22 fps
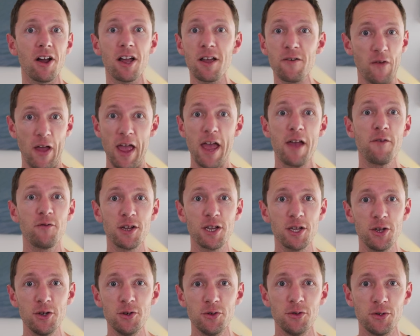I have ever
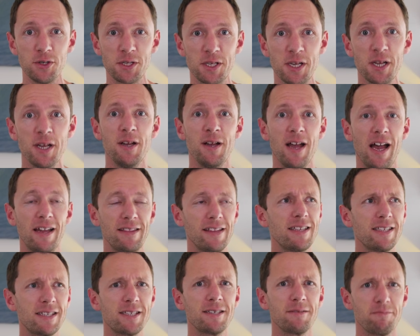used. And
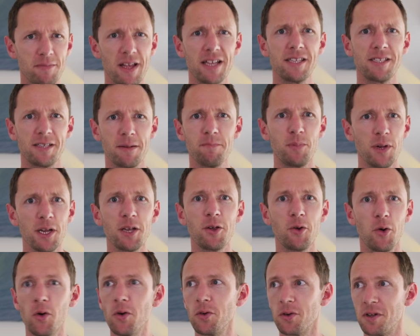that's a big
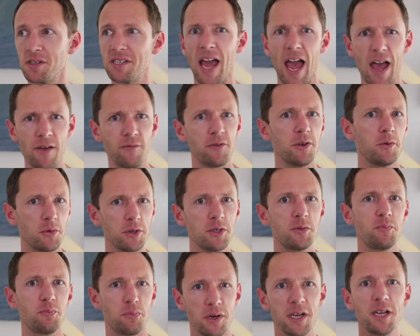call because Avid
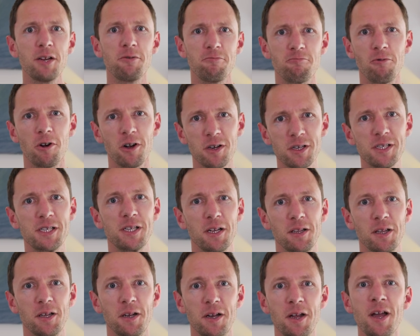was pretty rock
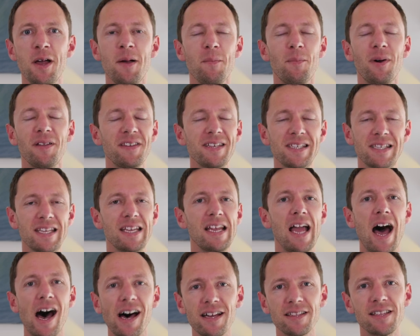solid, but this thing
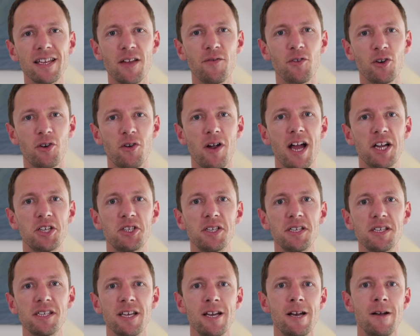hardly ever
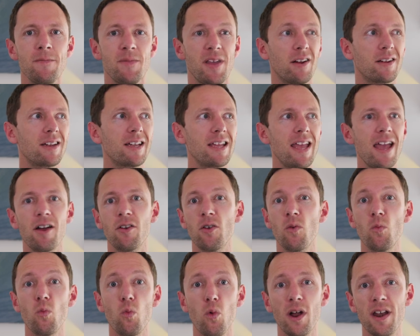crashes, and I could count
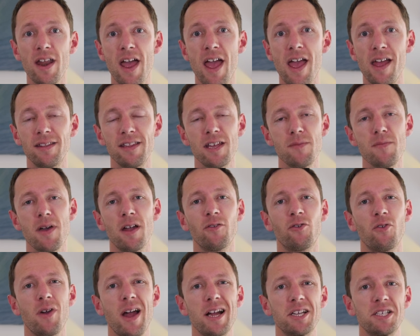on one hand the amount
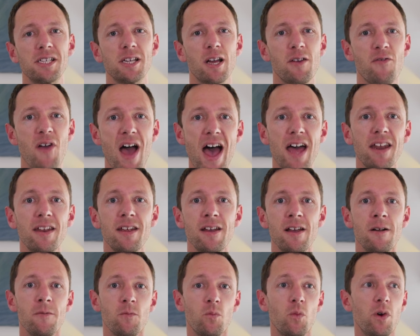of crashes I've had,
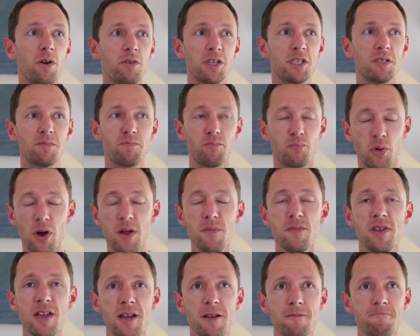whereas
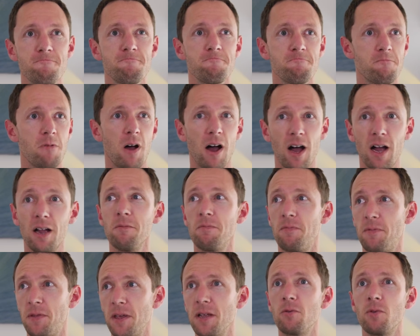Premiere, I
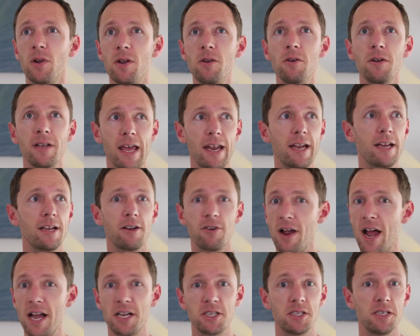think we were getting
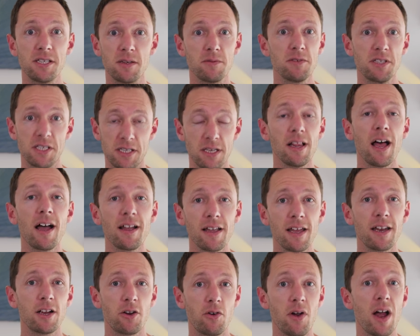crashes and still are
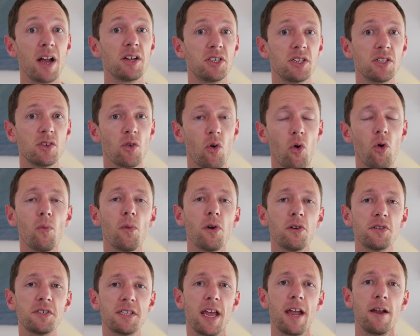getting crashes
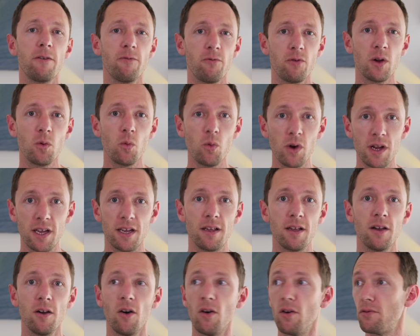almost every
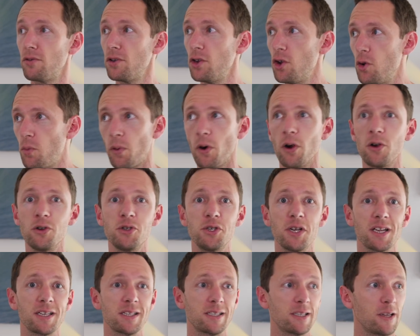week on new
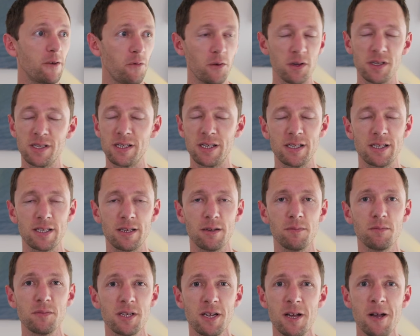projects, different
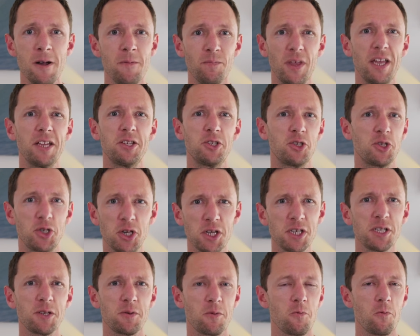systems. It's
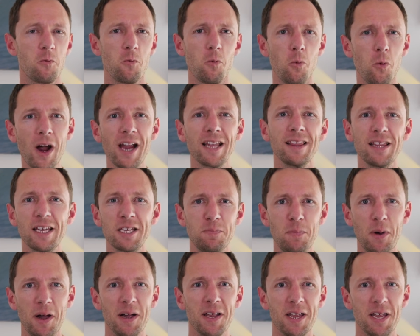just way less
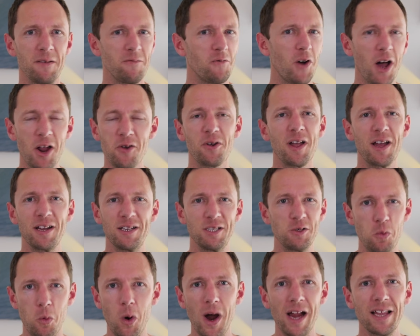buggy. Final Cut
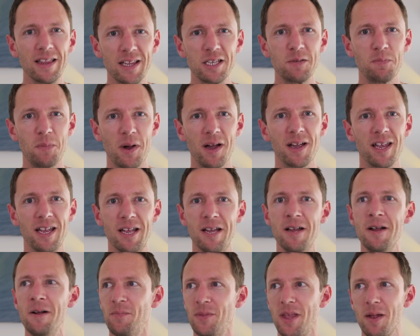is way less buggy
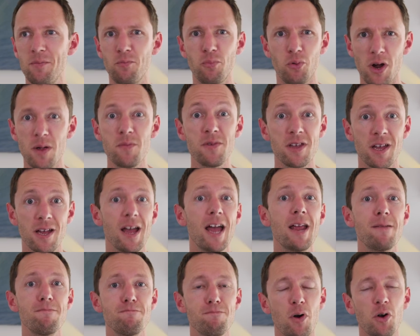than Premiere
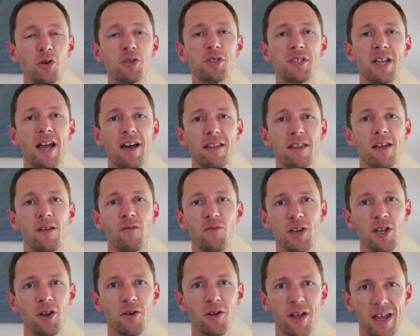and most other
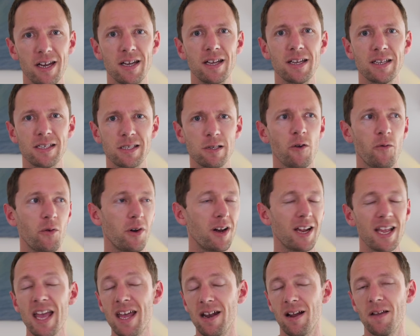video editing software.
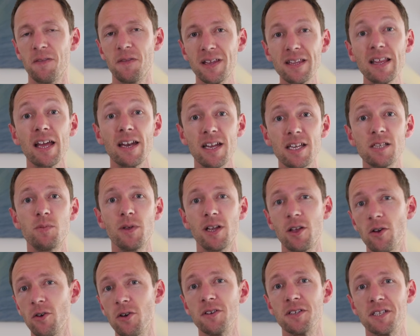And again, I think that is
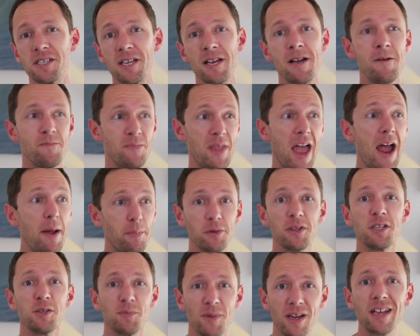because
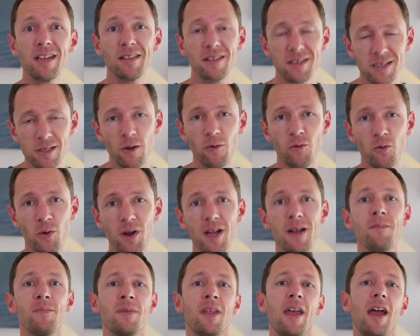Apple is making the
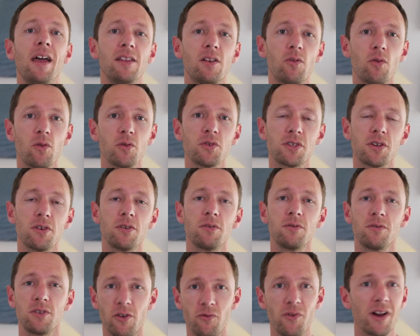software and they're
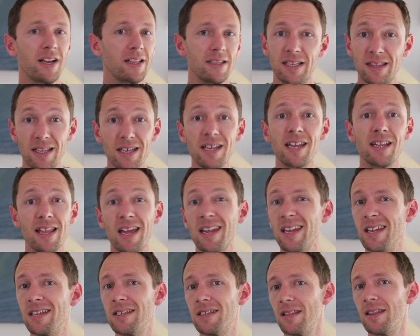also directly linking
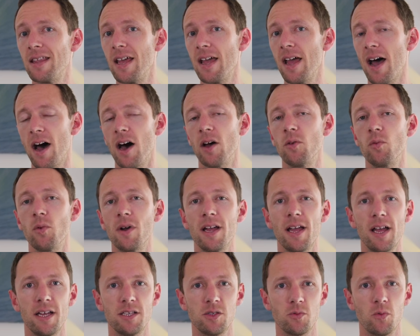that into their
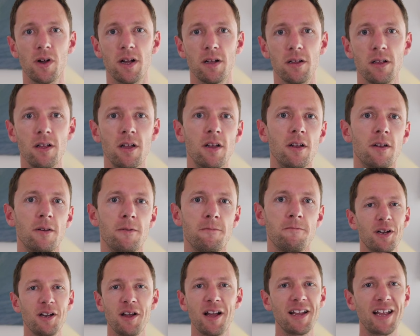hardware as well.
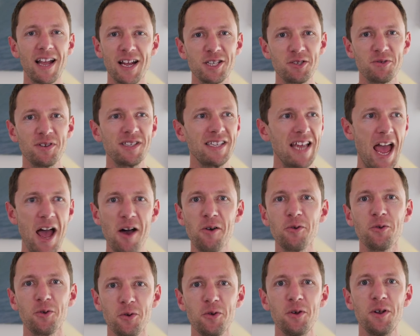But I can't stress
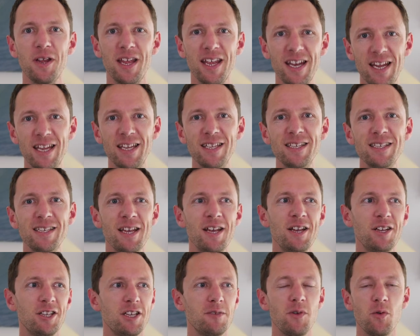how good it is
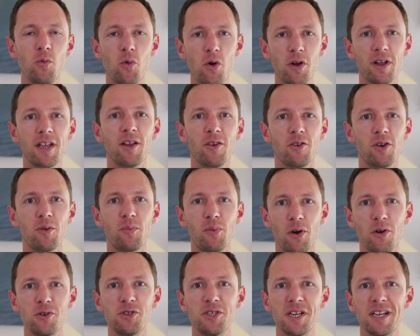to be working on a
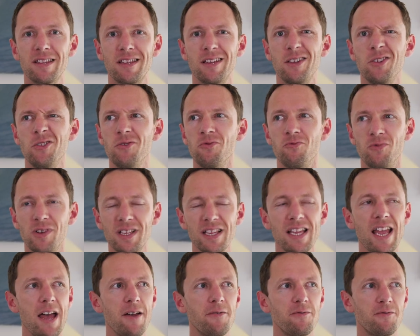project that you
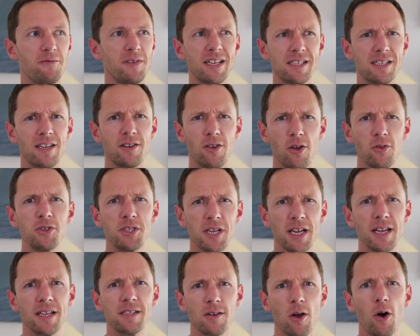really have next to no
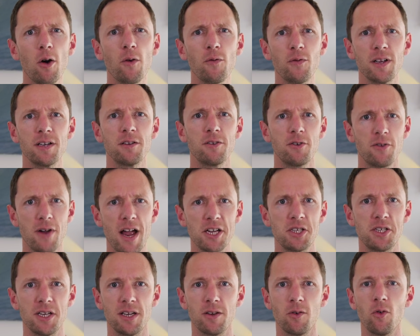chance of it
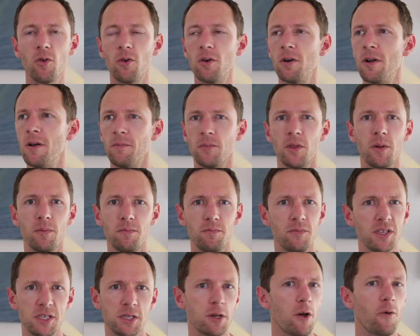crashing or
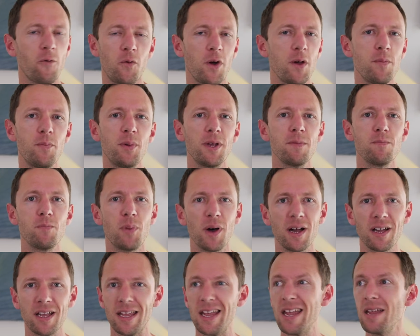the software being buggy.